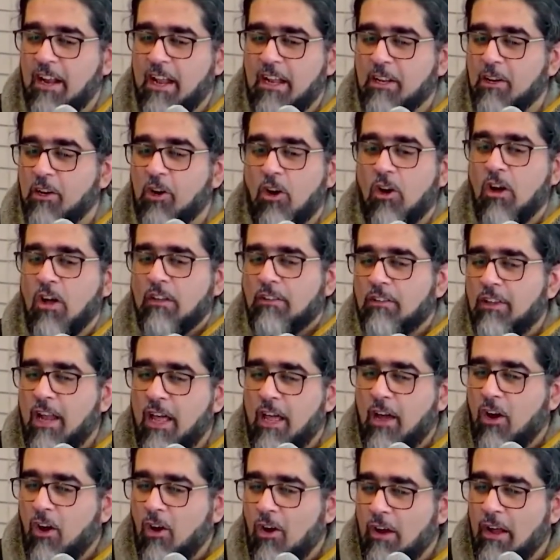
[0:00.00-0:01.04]
And, you know, they're
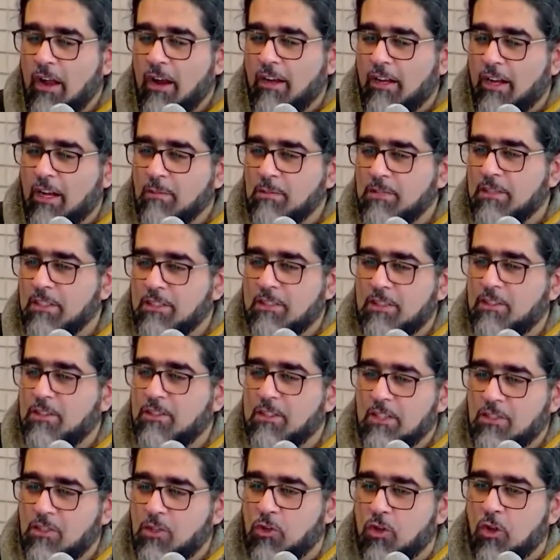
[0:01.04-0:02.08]
like, oh, here comes
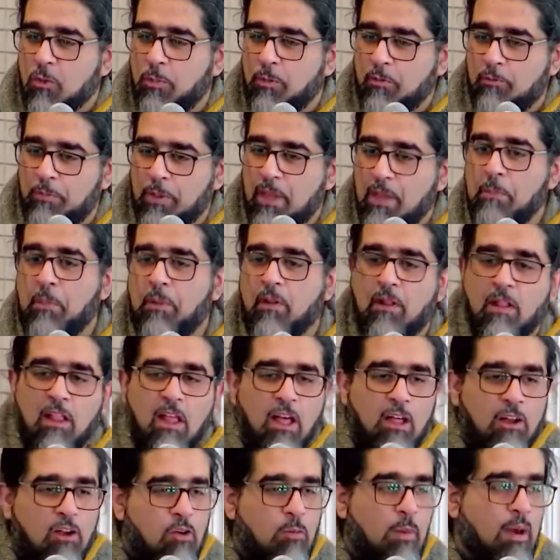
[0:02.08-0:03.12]
this group of people.
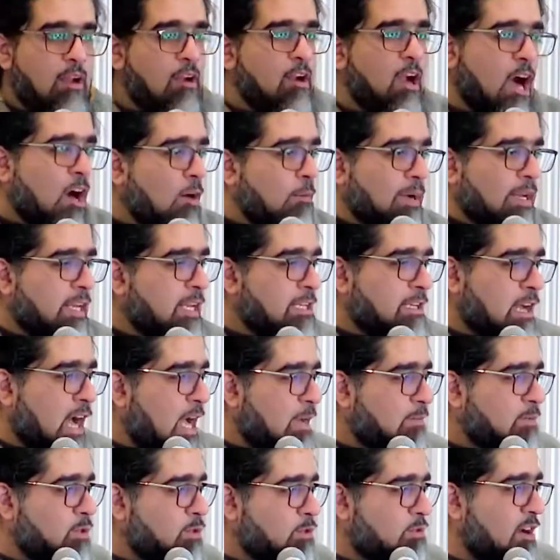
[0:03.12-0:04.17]
No matter how many
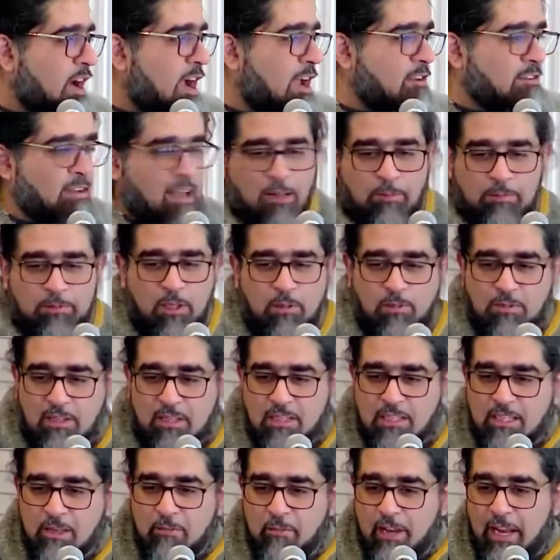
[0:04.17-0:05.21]
times you try to help them to
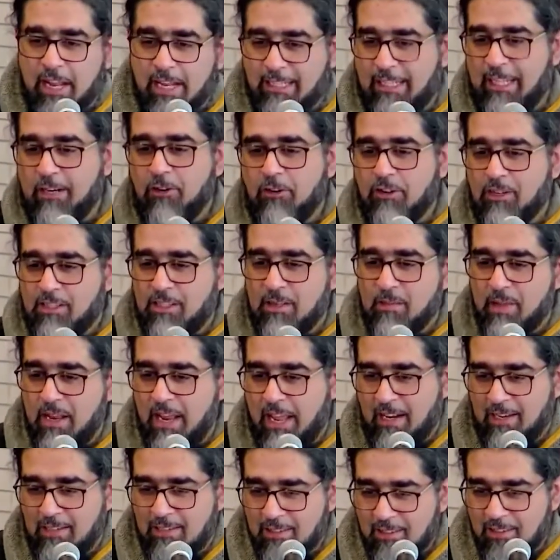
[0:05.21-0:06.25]
assimilate, they don't
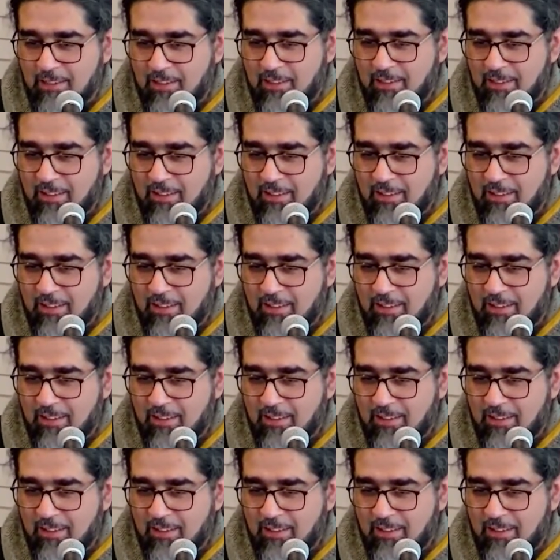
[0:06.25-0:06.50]
assimilate.